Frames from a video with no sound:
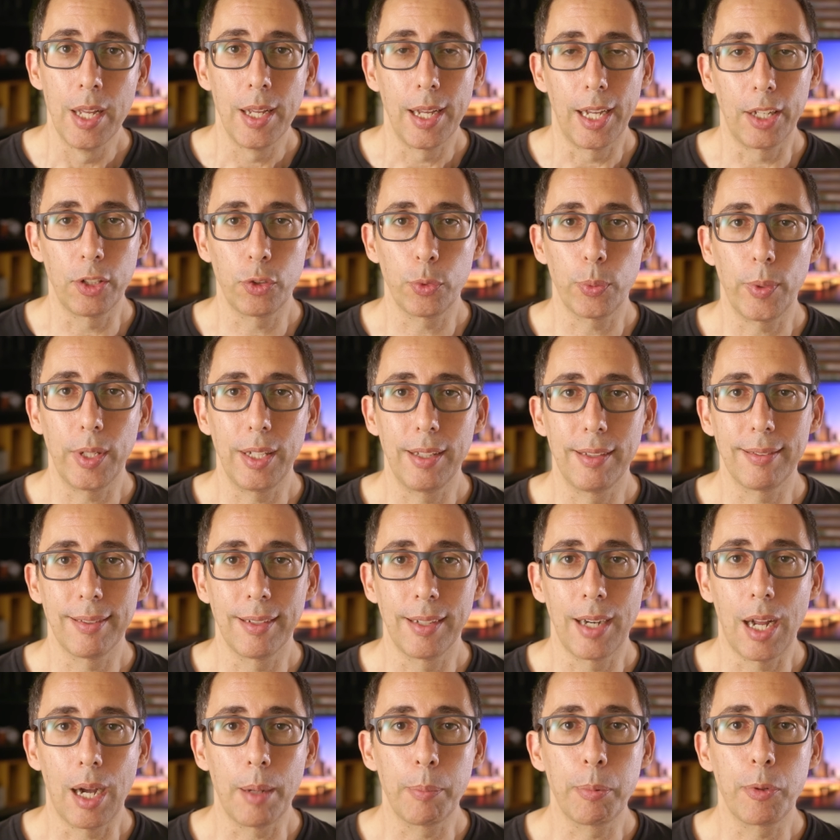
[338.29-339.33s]
as well as
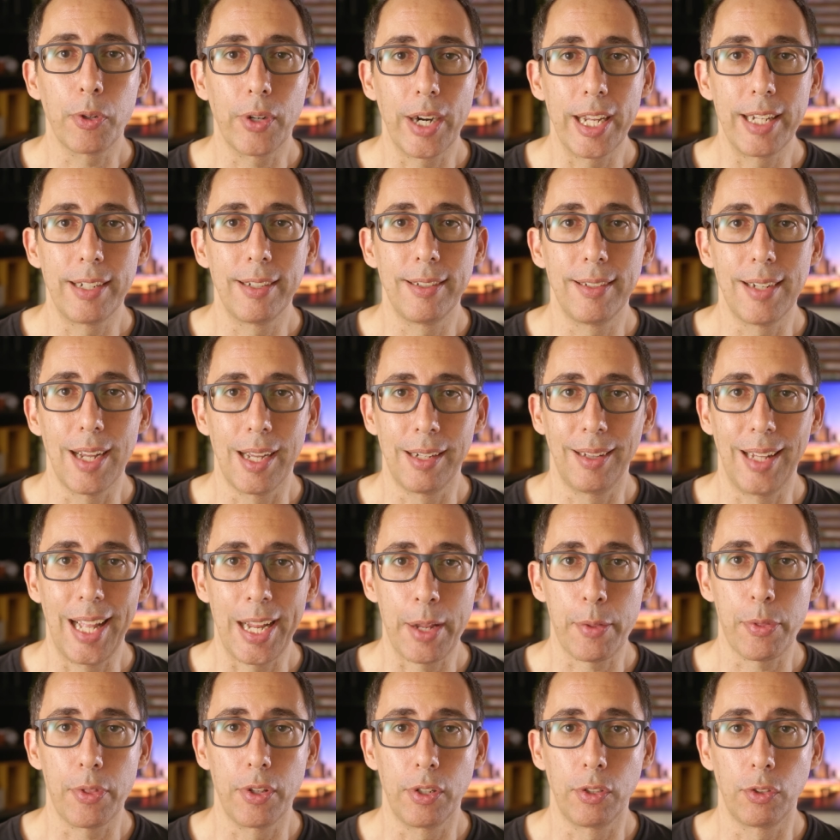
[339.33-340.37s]
an upgraded and
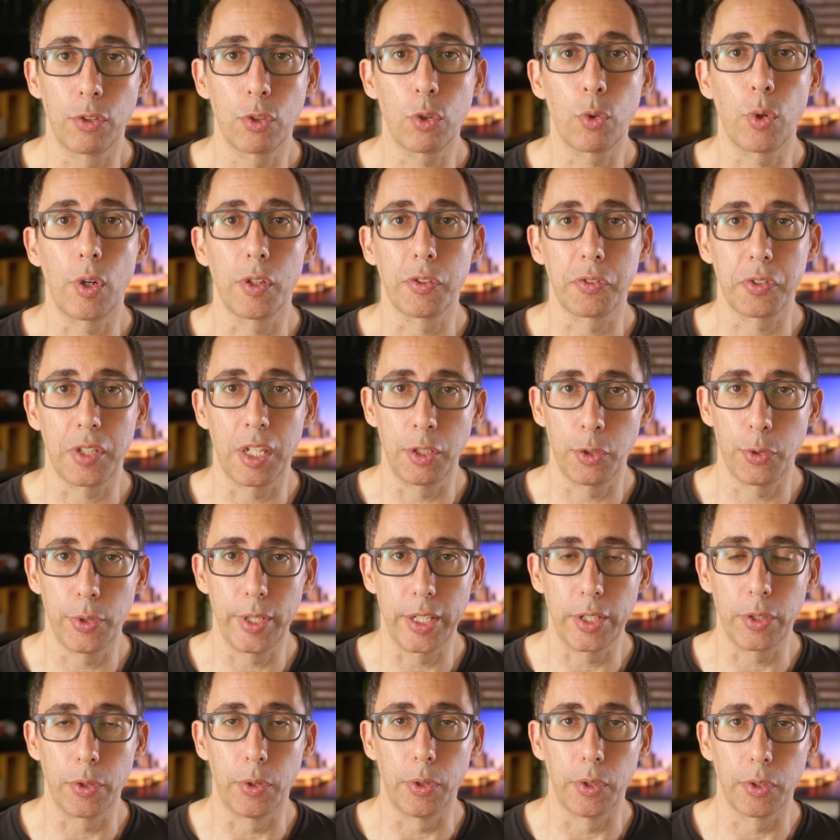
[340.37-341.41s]
lengthened cross-country
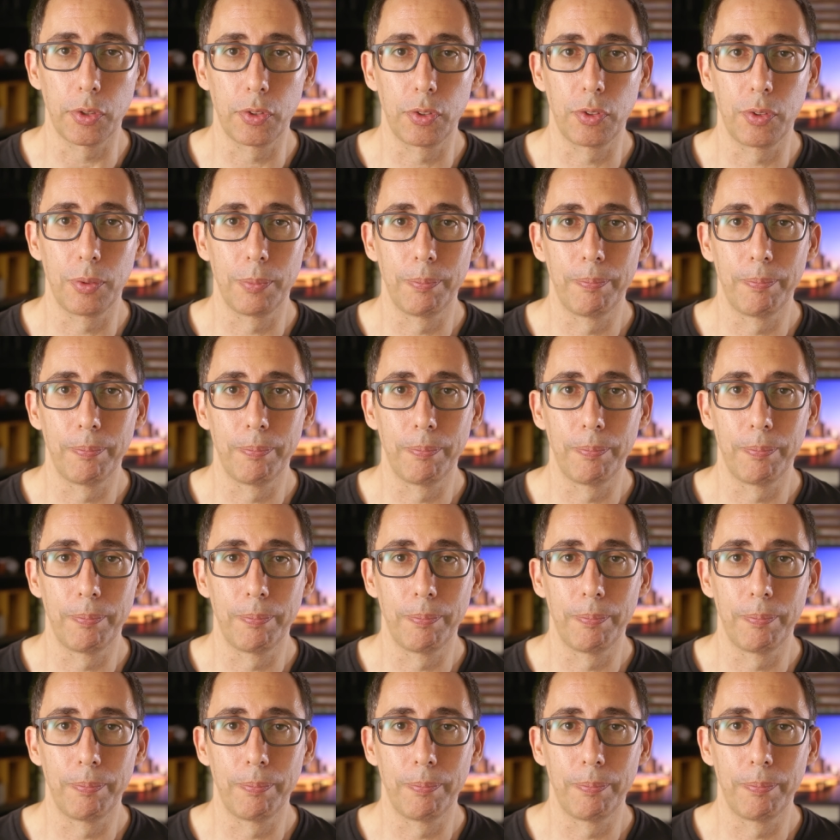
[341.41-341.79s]
course.